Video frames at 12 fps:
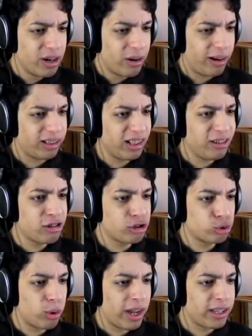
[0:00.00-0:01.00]
Alright, let's
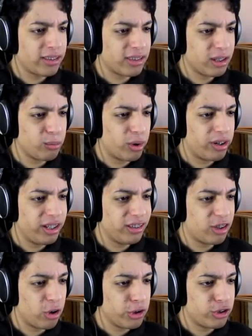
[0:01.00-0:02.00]
try and see where
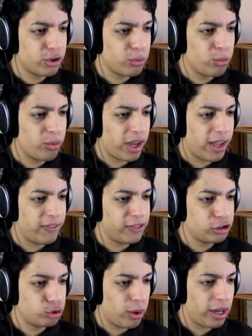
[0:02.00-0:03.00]
he's going to
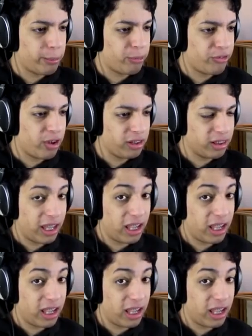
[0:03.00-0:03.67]
and try and prevent,